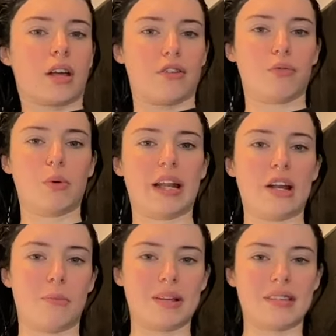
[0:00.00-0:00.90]
I went
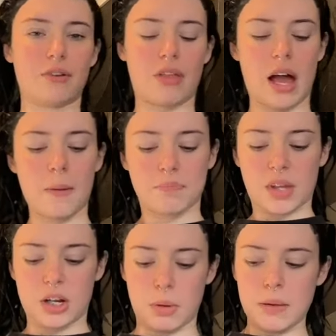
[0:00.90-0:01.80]
in on myself there.
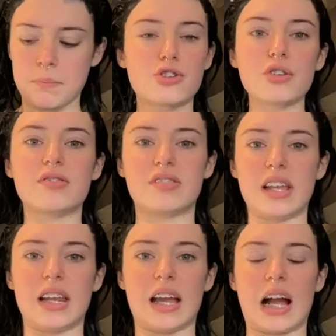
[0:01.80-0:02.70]
Anyway, I just
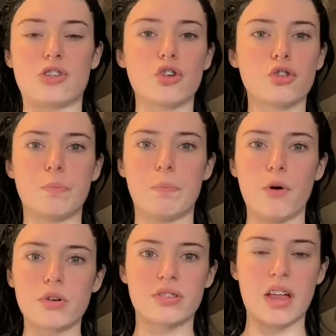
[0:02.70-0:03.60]
did it. I just
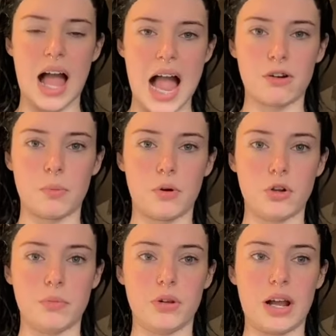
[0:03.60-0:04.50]
booked the hair
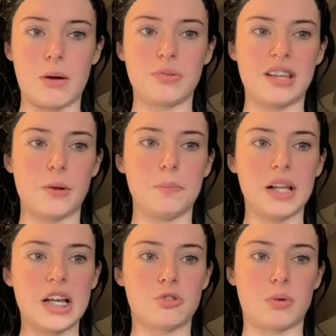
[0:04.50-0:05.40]
appointment. I was in a
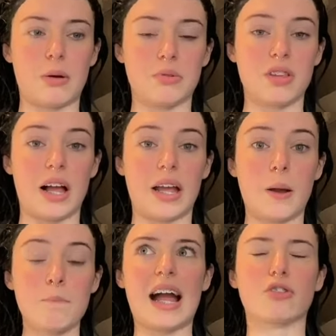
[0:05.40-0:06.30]
place where I was
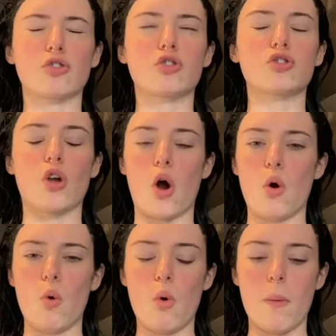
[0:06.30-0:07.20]
like, I had
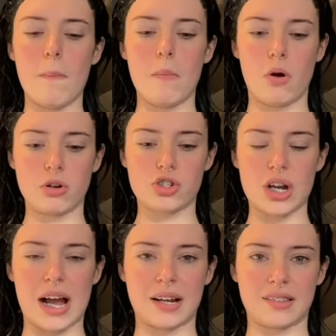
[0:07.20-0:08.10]
so
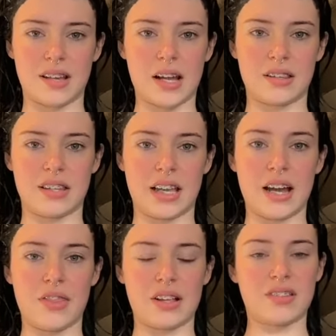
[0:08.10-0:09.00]
much anxiety
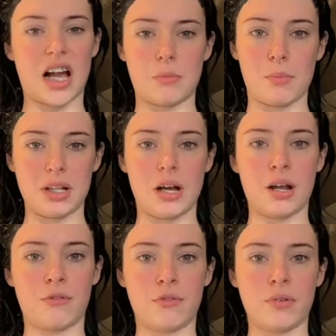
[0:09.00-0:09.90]
at that time in my
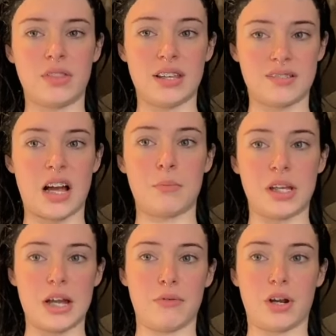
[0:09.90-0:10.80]
life. This time
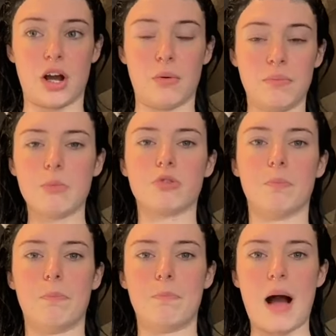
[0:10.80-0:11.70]
a year ago. It was
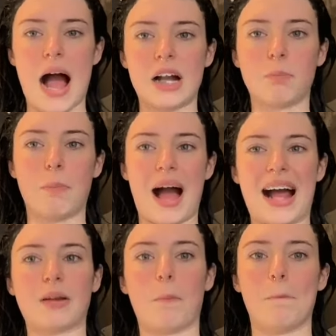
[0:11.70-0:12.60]
bad,
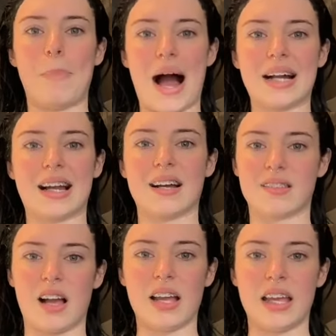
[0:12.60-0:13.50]
bad, bad
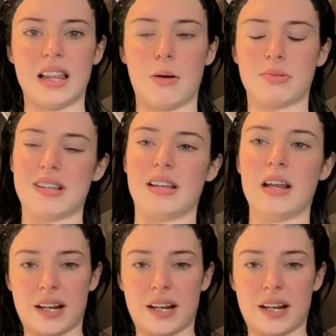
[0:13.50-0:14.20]
anxiety that I was in.